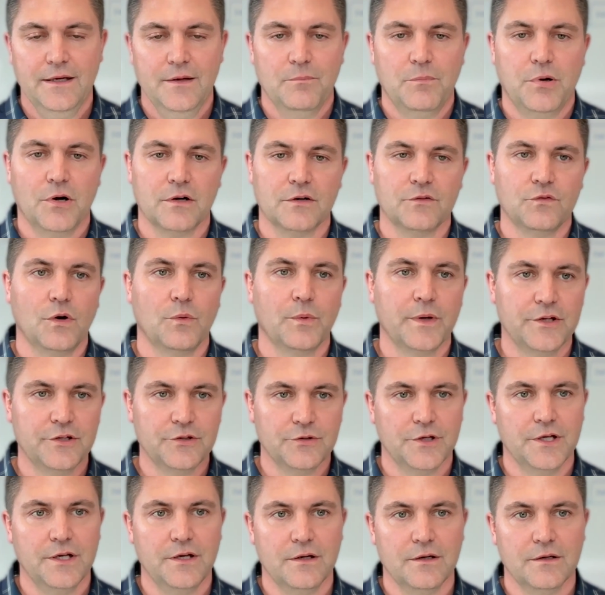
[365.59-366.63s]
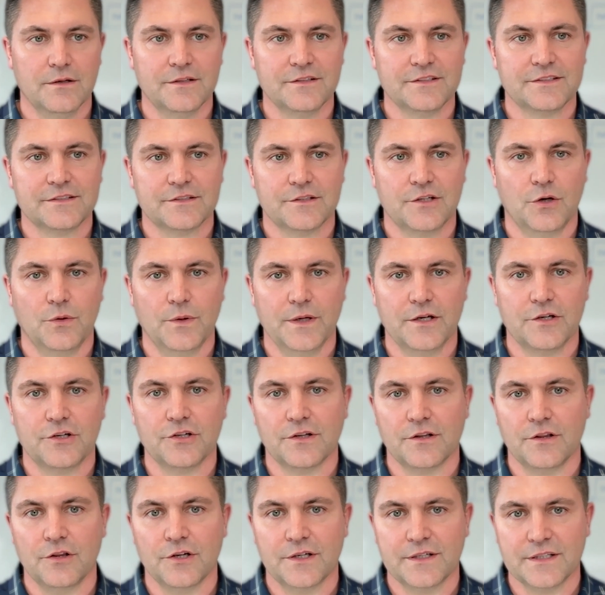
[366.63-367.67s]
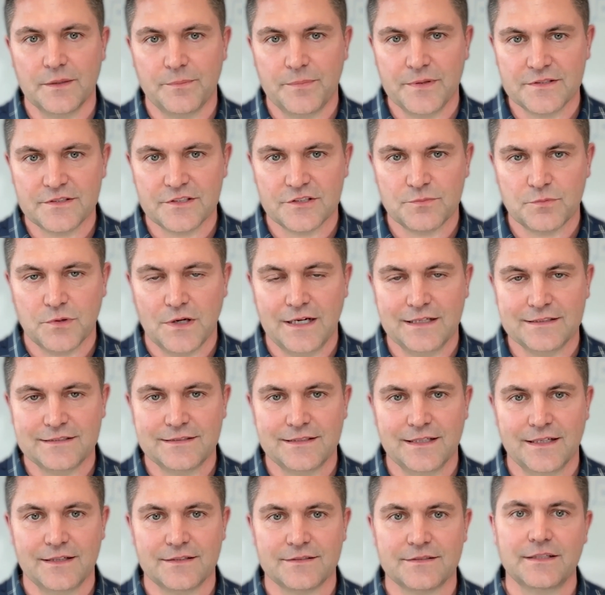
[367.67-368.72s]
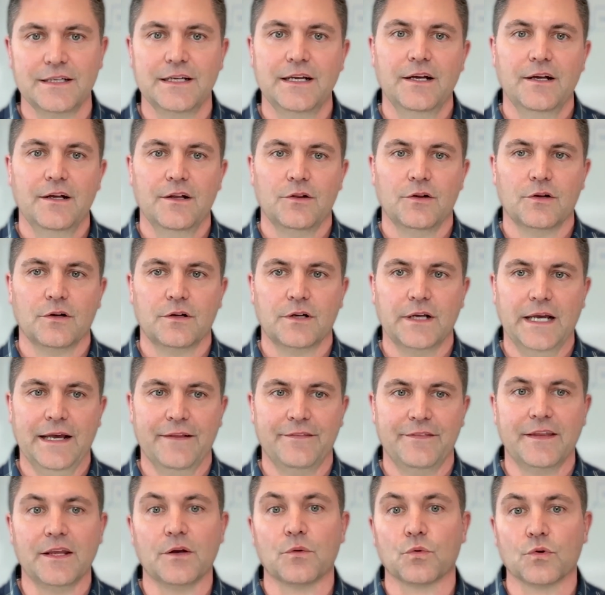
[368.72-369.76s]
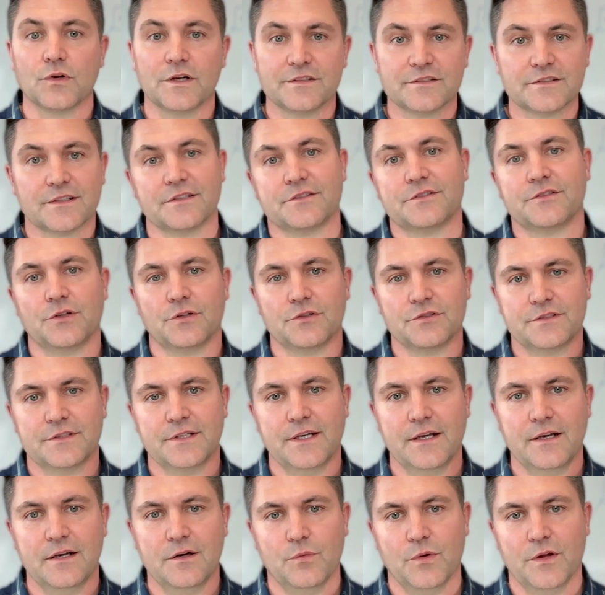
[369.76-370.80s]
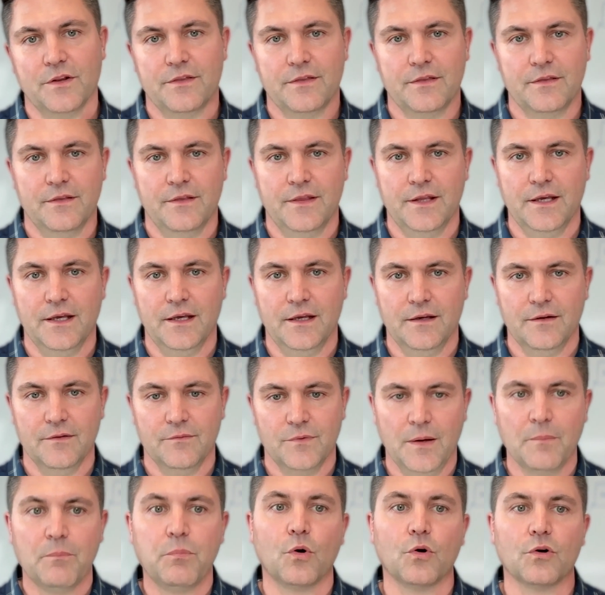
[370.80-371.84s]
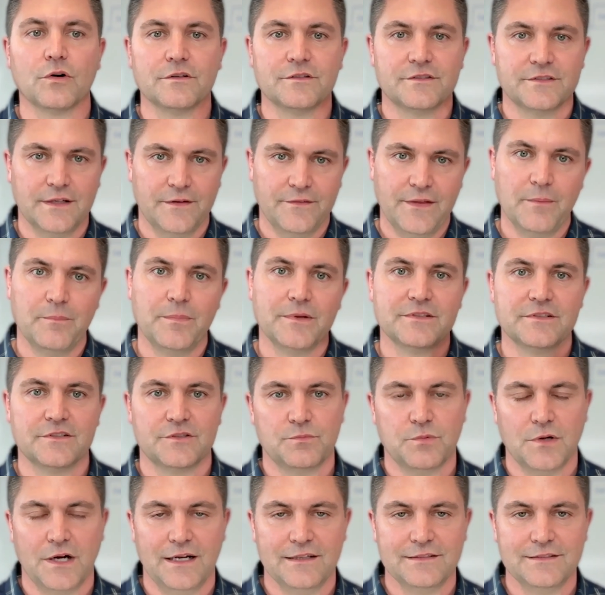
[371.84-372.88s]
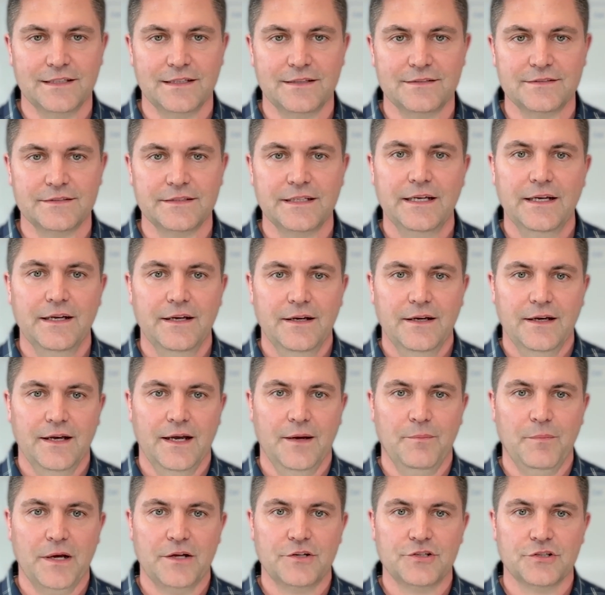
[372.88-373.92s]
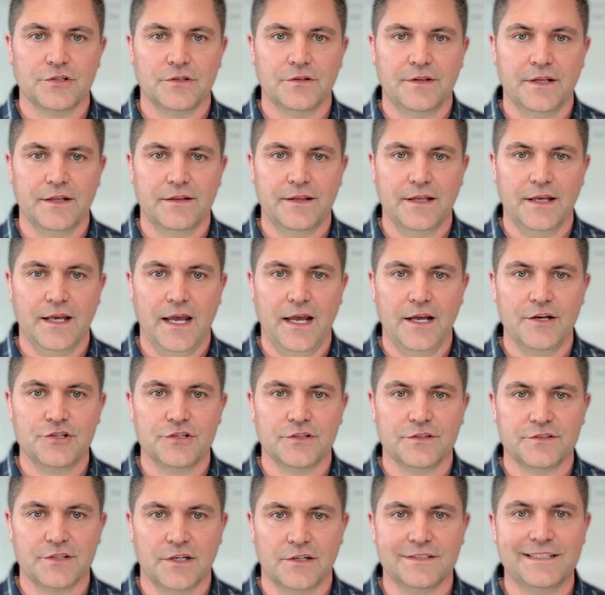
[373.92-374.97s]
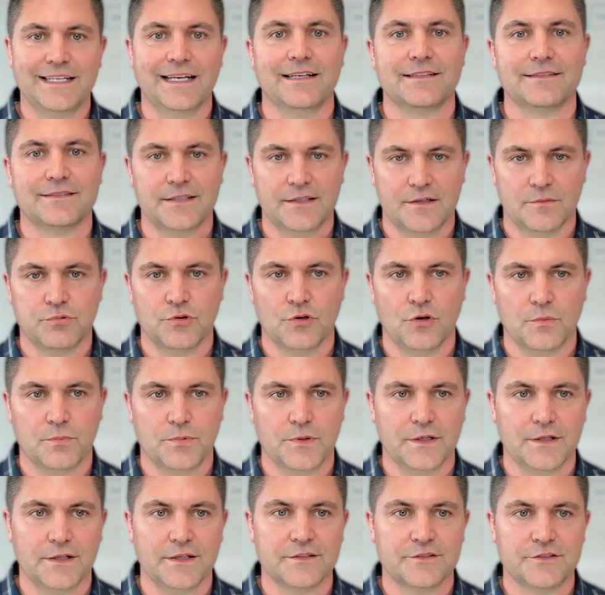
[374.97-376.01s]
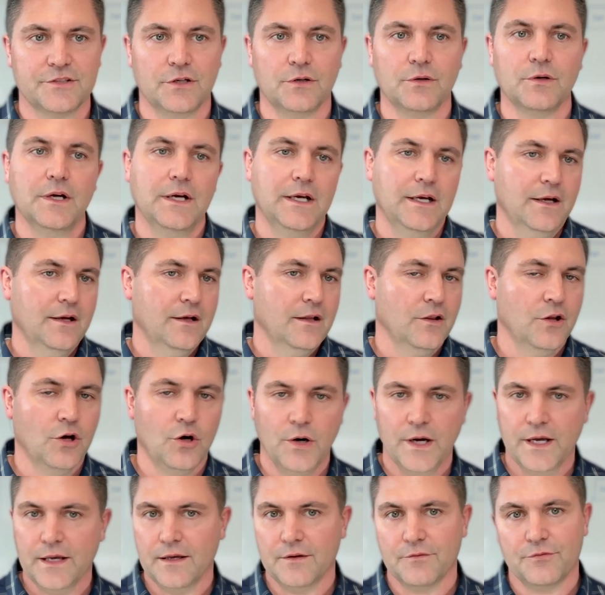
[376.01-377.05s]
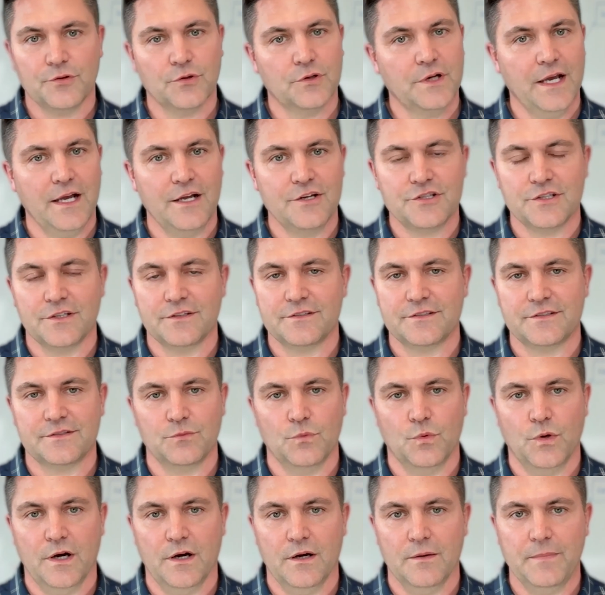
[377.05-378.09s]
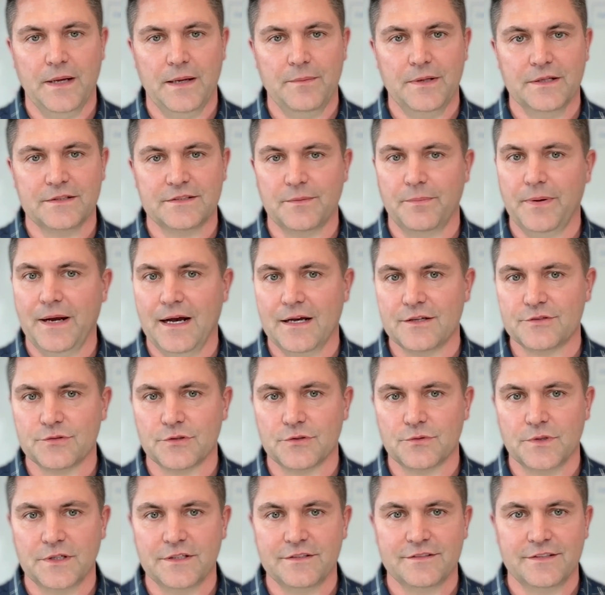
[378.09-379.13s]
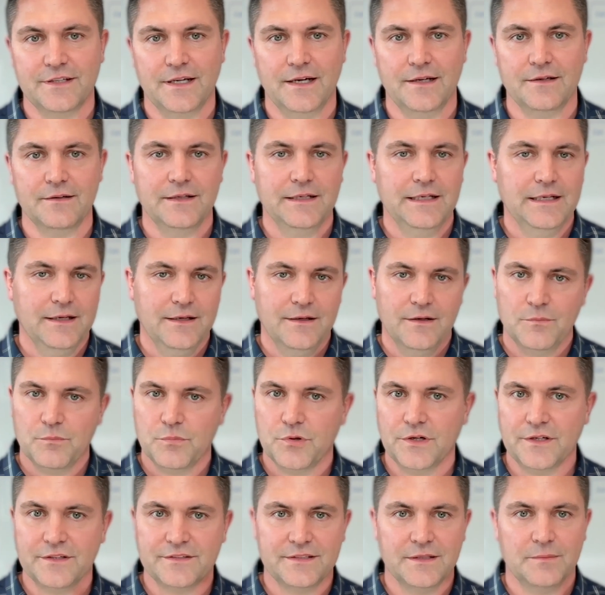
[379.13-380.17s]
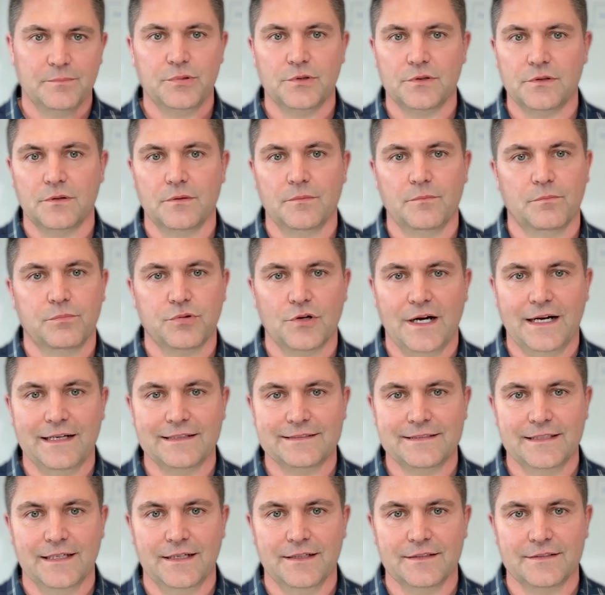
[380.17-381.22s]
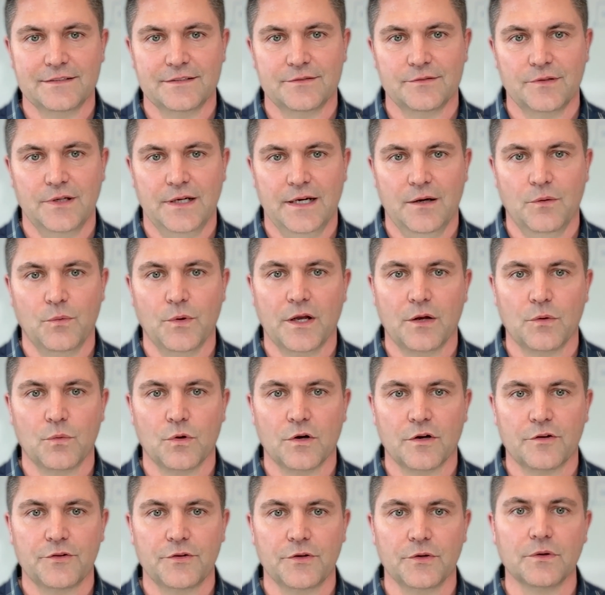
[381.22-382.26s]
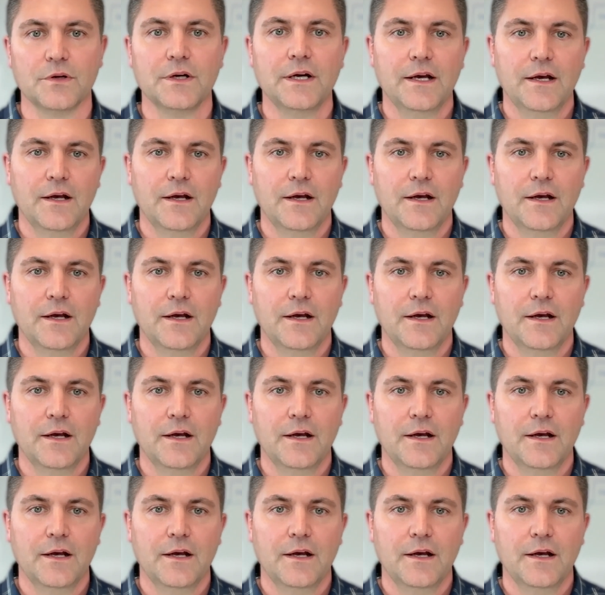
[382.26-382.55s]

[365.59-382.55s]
Part of what we do here is go in to look at the business process, look at the risk associated with the importance of that business process, and make sure that the agents are tested appropriately. So low-hanging fruit agents where maybe it's a password reset, pretty simple process we can work through.